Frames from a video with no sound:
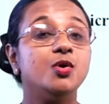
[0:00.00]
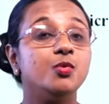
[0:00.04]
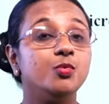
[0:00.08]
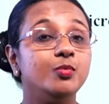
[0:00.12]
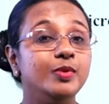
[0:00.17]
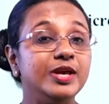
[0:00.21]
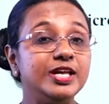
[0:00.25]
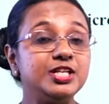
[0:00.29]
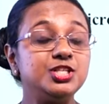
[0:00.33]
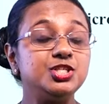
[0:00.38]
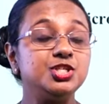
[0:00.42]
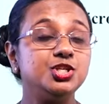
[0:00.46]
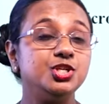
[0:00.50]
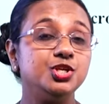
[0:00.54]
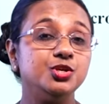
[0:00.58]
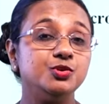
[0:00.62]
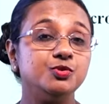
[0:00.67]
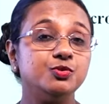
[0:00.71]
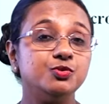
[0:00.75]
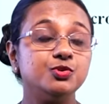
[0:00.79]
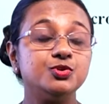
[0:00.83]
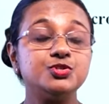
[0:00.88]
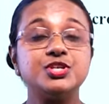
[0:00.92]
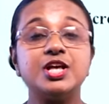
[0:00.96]
which
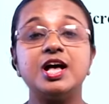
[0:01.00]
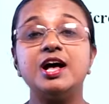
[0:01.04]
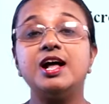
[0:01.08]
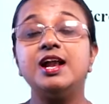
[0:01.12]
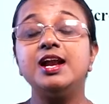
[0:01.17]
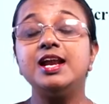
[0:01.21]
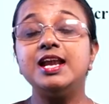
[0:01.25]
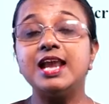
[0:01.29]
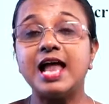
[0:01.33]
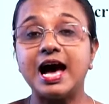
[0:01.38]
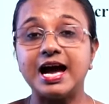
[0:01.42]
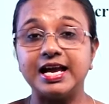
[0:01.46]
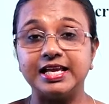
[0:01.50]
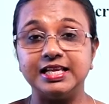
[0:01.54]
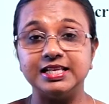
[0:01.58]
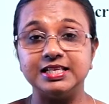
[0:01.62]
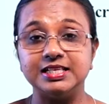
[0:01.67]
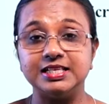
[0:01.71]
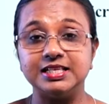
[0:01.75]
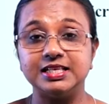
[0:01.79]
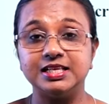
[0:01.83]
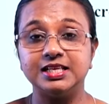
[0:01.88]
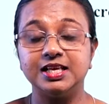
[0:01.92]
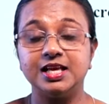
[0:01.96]
use
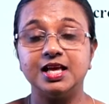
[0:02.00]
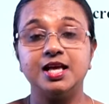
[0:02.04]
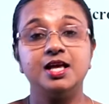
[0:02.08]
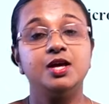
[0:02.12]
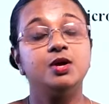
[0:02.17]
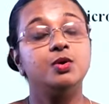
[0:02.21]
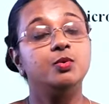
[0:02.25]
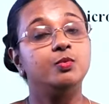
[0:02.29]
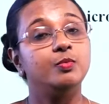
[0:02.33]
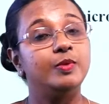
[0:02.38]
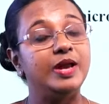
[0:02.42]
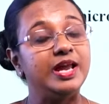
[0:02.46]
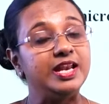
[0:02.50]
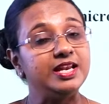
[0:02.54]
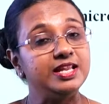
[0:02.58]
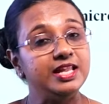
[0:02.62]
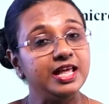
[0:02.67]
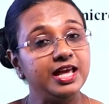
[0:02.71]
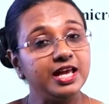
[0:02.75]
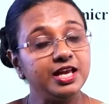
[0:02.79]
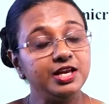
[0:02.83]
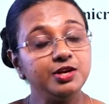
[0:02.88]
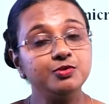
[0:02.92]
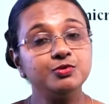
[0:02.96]
light. When
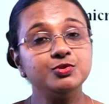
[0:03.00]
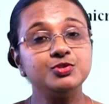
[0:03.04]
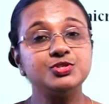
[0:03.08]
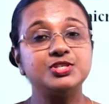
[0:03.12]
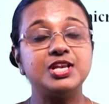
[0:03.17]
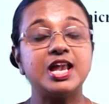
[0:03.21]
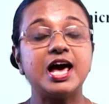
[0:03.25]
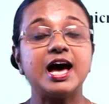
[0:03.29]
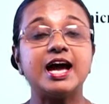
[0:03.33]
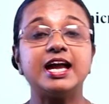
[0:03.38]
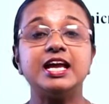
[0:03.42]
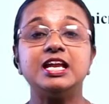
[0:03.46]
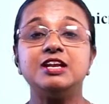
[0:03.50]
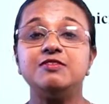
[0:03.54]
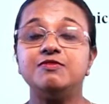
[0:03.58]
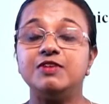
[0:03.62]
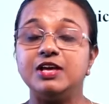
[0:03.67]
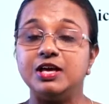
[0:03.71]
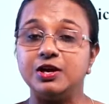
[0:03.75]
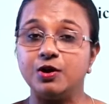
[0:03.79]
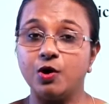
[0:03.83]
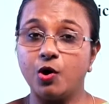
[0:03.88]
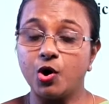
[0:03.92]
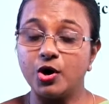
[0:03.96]
they use light,
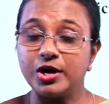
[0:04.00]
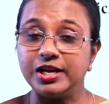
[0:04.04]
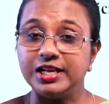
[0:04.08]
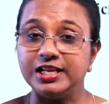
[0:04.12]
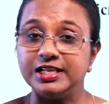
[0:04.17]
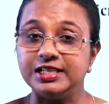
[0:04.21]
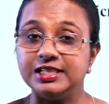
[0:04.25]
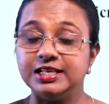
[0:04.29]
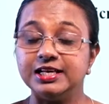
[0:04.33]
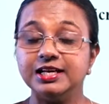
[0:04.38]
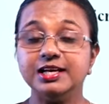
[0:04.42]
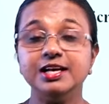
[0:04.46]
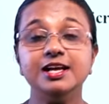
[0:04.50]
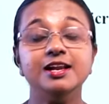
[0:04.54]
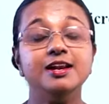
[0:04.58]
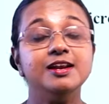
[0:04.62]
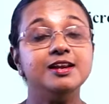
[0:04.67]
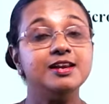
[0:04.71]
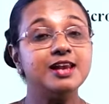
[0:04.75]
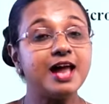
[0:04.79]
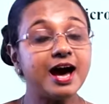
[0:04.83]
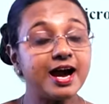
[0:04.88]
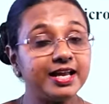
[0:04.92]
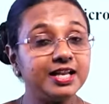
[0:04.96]
we call it the
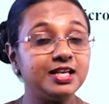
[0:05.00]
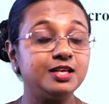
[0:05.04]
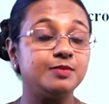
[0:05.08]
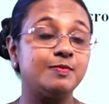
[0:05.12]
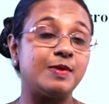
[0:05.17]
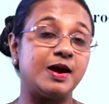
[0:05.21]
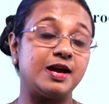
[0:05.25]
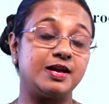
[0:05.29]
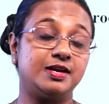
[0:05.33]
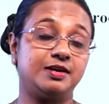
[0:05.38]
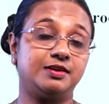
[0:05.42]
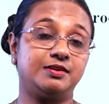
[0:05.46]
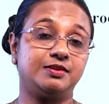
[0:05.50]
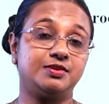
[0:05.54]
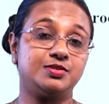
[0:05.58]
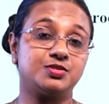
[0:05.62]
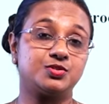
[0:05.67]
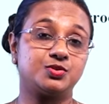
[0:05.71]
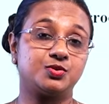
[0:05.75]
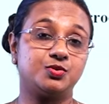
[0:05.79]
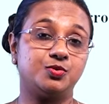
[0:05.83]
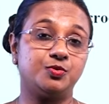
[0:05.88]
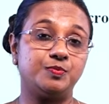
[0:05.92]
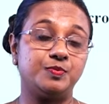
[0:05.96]
light
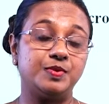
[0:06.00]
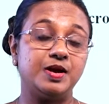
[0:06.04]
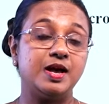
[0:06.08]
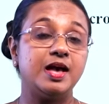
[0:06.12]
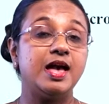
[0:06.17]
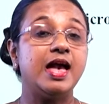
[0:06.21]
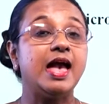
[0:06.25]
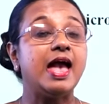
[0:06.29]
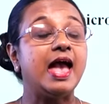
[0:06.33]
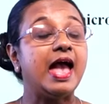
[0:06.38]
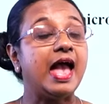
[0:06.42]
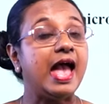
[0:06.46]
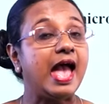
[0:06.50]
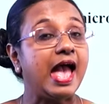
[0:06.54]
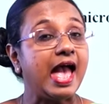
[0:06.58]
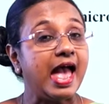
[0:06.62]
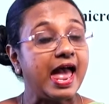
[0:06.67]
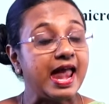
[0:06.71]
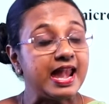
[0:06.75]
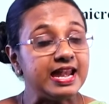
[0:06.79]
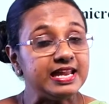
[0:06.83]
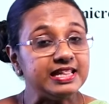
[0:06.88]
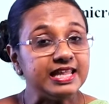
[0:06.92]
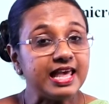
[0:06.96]
microscope.
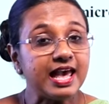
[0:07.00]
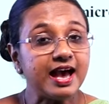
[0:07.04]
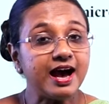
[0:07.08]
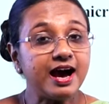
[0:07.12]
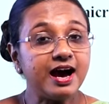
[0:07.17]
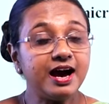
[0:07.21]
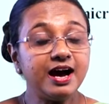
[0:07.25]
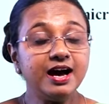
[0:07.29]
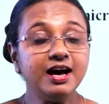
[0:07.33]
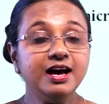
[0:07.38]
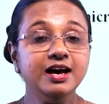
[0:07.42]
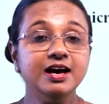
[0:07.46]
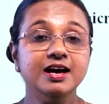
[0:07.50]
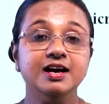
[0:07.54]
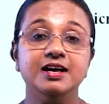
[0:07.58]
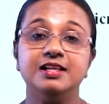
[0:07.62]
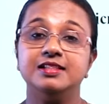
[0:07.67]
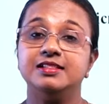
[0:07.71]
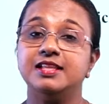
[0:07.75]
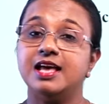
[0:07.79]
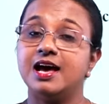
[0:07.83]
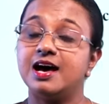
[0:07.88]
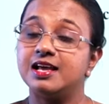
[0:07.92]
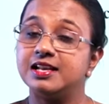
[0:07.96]
And there
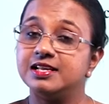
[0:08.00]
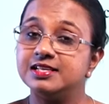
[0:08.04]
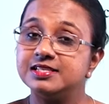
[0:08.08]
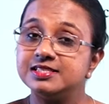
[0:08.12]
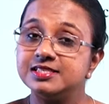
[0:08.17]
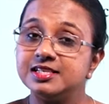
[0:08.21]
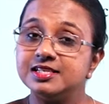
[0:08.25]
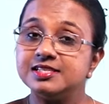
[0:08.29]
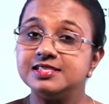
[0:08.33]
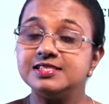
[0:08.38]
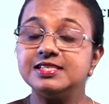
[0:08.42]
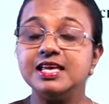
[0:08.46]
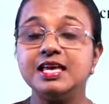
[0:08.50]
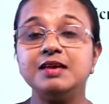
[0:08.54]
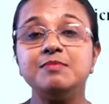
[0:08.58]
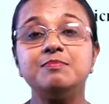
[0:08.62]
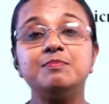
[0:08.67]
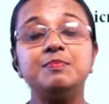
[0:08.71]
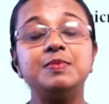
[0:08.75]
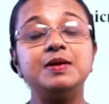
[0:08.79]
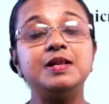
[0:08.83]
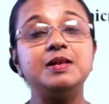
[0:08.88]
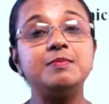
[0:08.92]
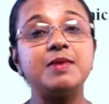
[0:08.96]
is the
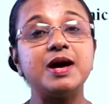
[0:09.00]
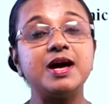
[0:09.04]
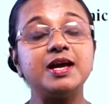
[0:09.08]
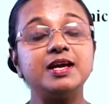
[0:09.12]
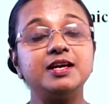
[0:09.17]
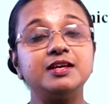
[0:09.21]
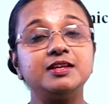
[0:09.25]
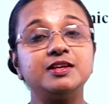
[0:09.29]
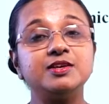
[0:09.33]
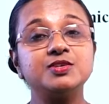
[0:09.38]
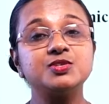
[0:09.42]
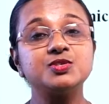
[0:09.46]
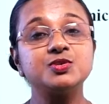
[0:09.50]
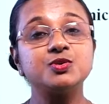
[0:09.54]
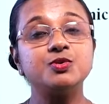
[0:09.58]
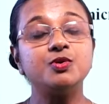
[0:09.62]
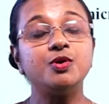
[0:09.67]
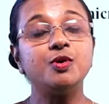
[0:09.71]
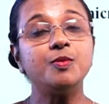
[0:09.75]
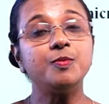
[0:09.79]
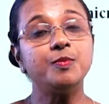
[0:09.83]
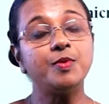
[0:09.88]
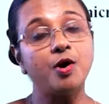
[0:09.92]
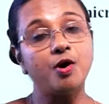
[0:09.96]
simple
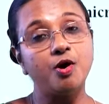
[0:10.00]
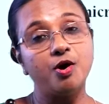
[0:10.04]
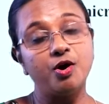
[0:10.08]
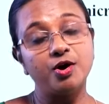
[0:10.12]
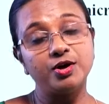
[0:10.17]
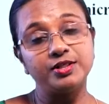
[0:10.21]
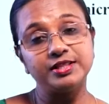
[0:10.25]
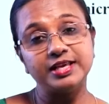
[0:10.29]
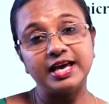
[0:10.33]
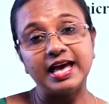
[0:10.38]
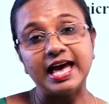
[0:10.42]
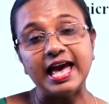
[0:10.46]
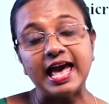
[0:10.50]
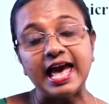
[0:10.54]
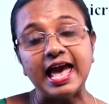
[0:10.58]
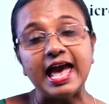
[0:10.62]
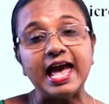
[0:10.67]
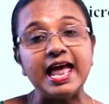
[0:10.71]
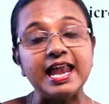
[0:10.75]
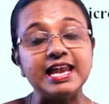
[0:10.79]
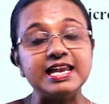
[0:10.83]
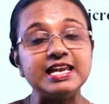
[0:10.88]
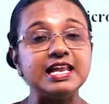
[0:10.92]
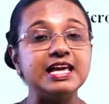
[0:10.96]
microscope or the
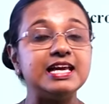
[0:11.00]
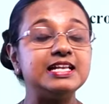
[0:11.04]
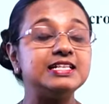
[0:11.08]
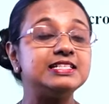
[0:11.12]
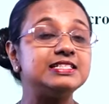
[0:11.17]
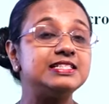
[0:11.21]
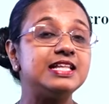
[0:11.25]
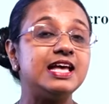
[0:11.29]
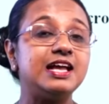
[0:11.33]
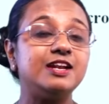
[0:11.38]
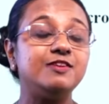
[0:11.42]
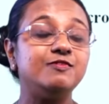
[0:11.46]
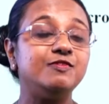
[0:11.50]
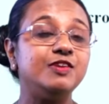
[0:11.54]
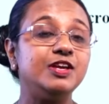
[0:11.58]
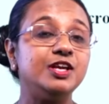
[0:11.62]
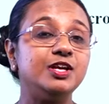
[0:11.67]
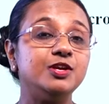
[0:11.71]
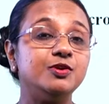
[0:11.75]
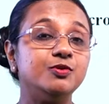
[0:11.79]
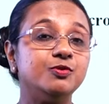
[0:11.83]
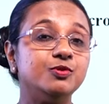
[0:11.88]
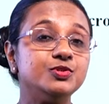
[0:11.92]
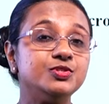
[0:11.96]
hand lens that we
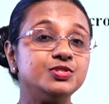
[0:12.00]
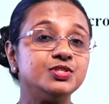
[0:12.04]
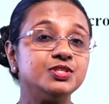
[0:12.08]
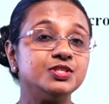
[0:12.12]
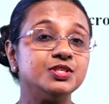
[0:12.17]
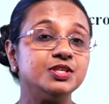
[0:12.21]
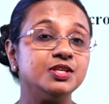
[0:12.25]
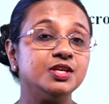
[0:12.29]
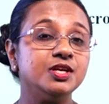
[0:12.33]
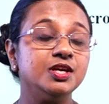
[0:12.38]
use.